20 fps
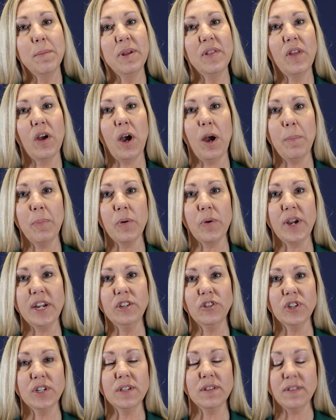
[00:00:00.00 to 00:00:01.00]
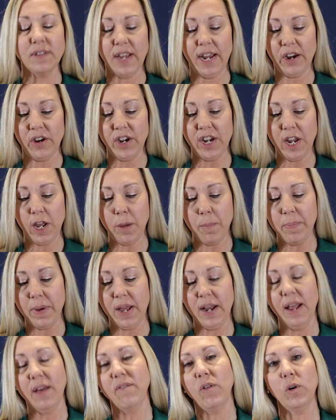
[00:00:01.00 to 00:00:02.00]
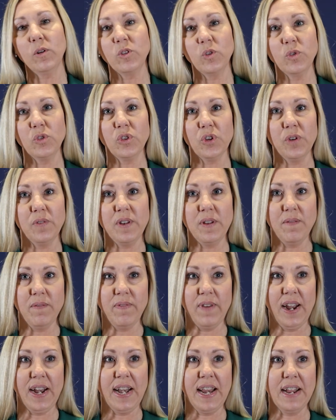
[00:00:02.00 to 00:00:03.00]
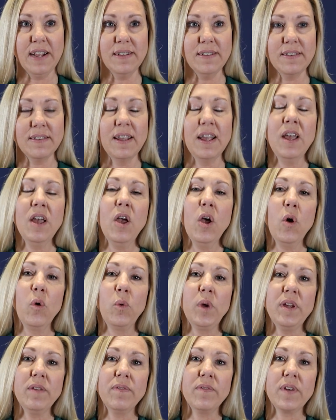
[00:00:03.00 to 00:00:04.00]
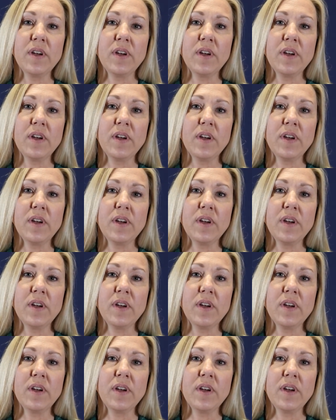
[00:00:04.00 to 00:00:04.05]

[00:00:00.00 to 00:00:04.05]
am in the operations area, but have also served in finance. We've